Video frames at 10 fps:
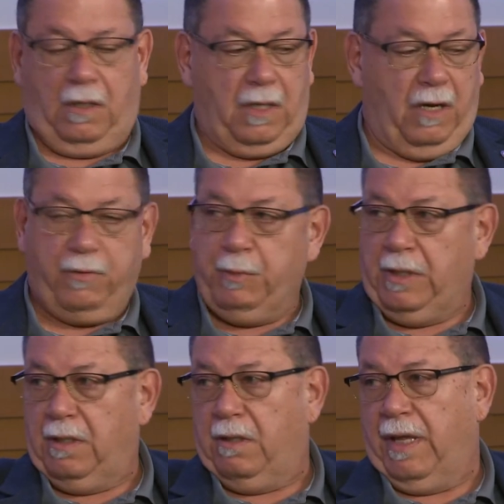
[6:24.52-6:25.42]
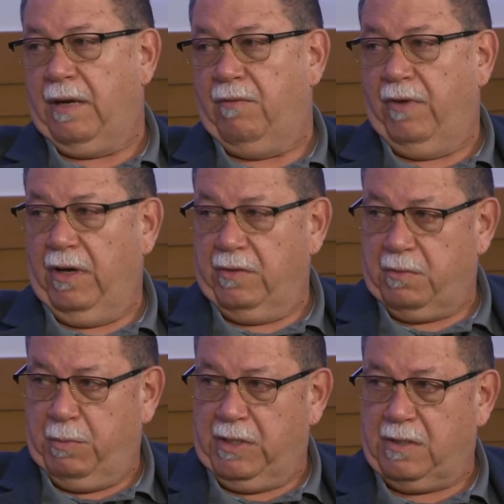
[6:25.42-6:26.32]
government, that
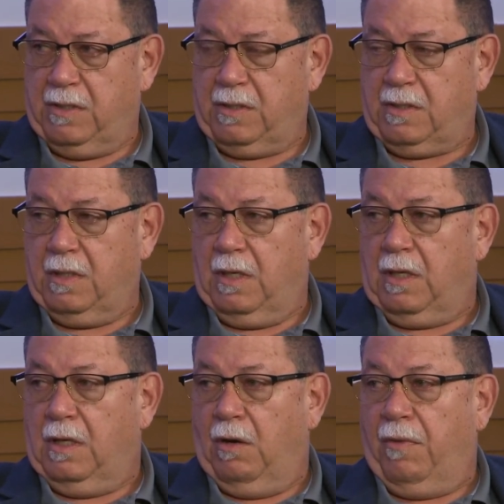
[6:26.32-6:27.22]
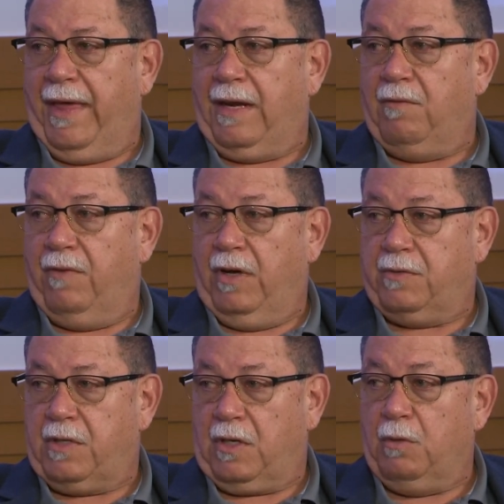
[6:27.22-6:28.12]
involves business, that
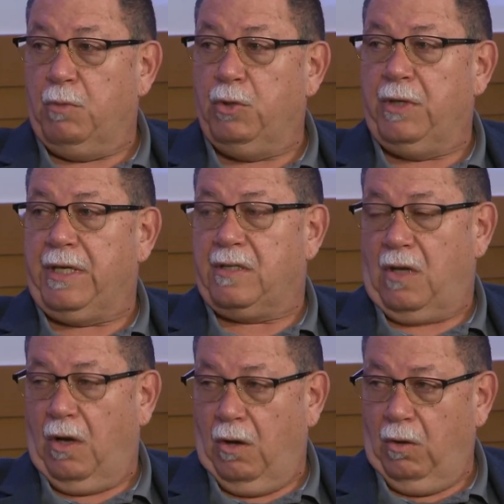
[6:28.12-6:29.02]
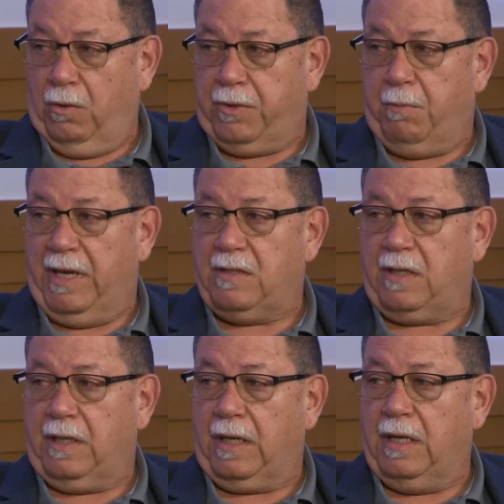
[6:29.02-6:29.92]
involves the community as a whole to
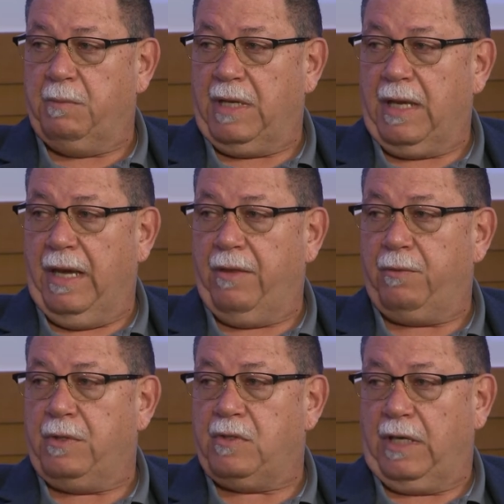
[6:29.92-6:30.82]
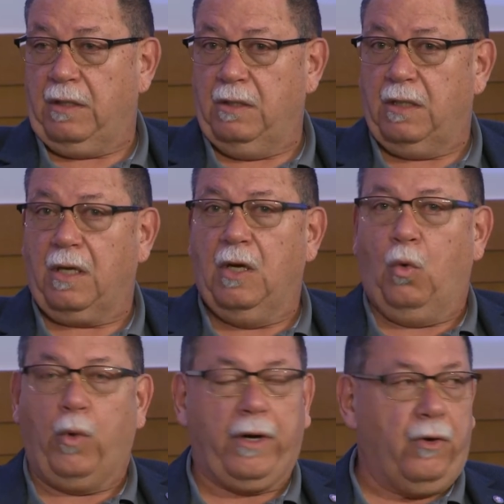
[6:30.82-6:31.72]
basically come together and say, look,
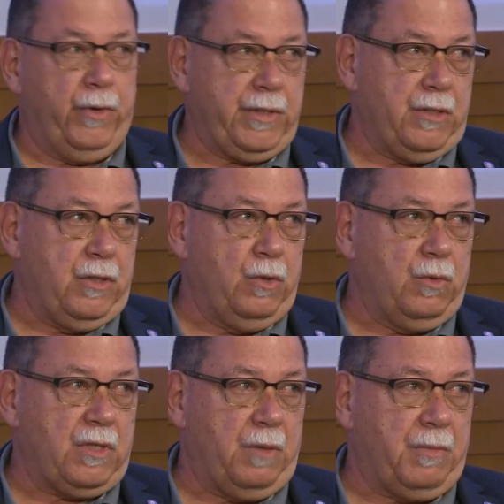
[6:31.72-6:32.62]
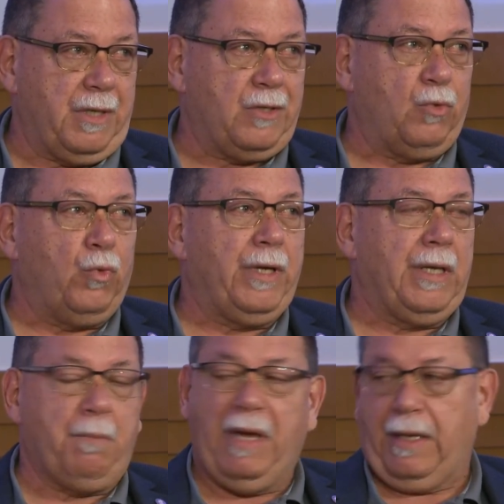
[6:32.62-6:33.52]
we're going to do something to
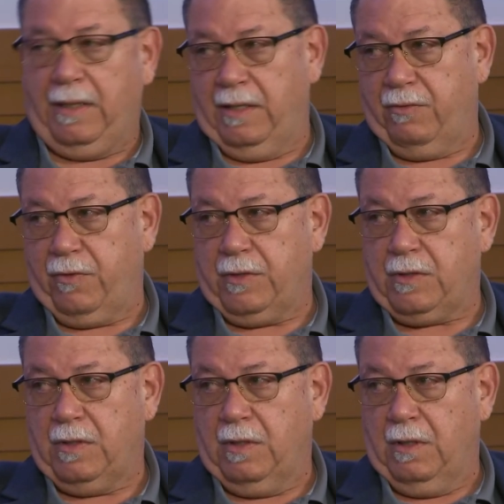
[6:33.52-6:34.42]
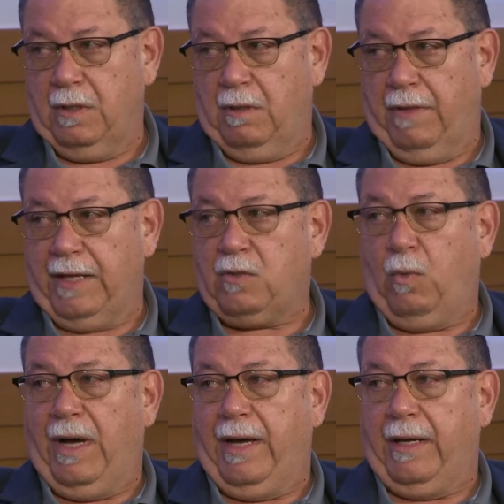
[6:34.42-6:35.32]
really make a difference.
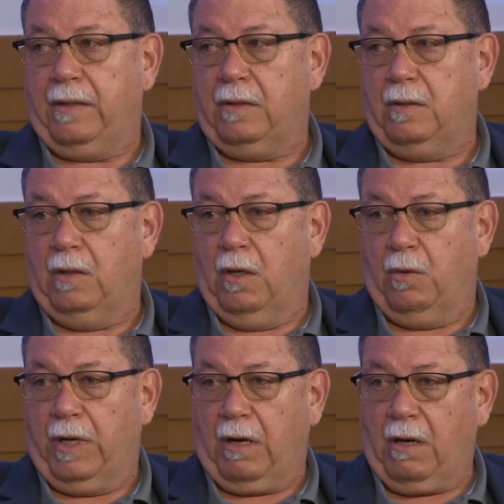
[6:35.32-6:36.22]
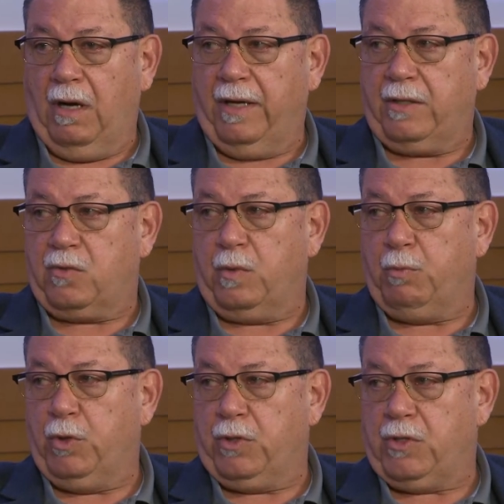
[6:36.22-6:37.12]
That's why, in our caucus, we
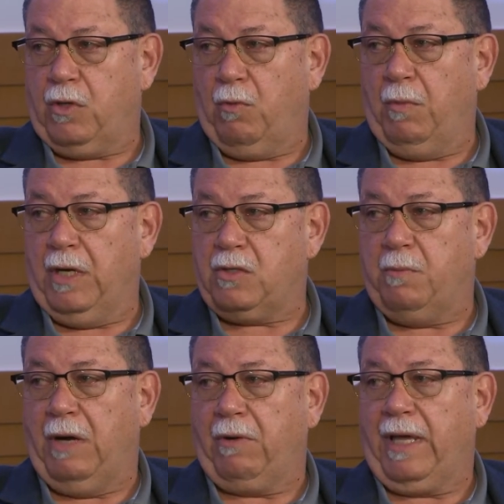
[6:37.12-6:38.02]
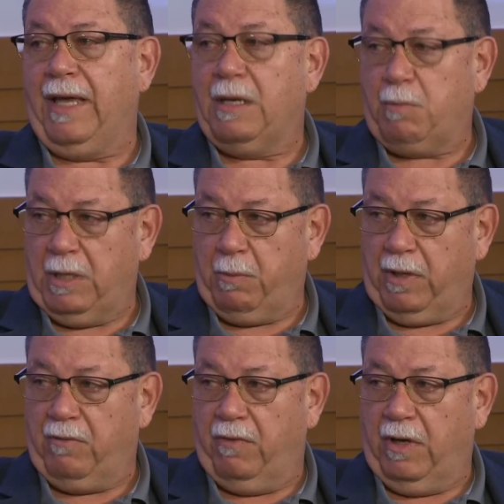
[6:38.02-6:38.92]
push so much about getting
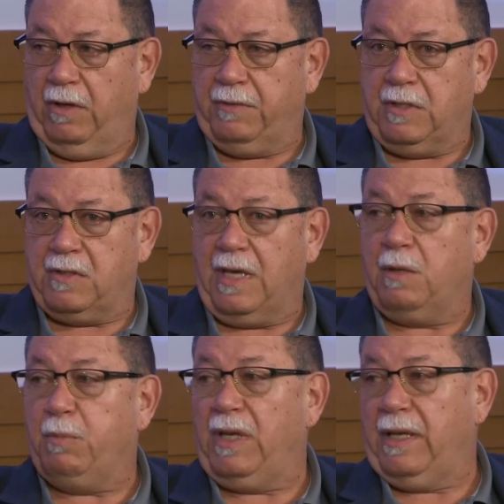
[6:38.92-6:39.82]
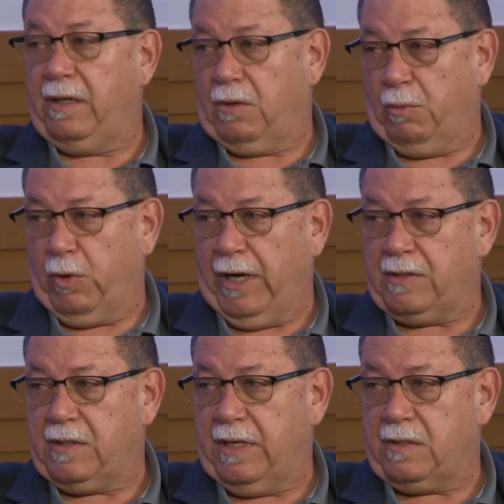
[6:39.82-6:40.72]
people involved in, say, the political
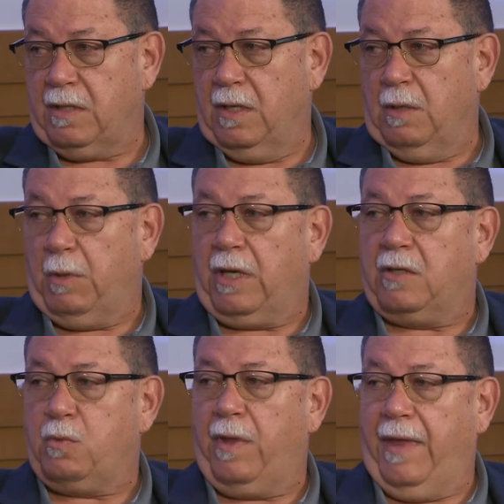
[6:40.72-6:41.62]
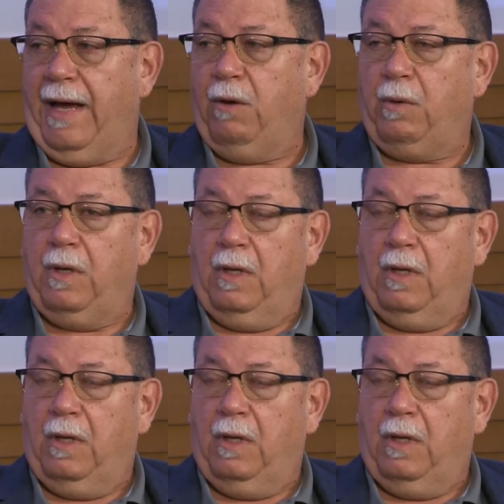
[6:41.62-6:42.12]
process, because without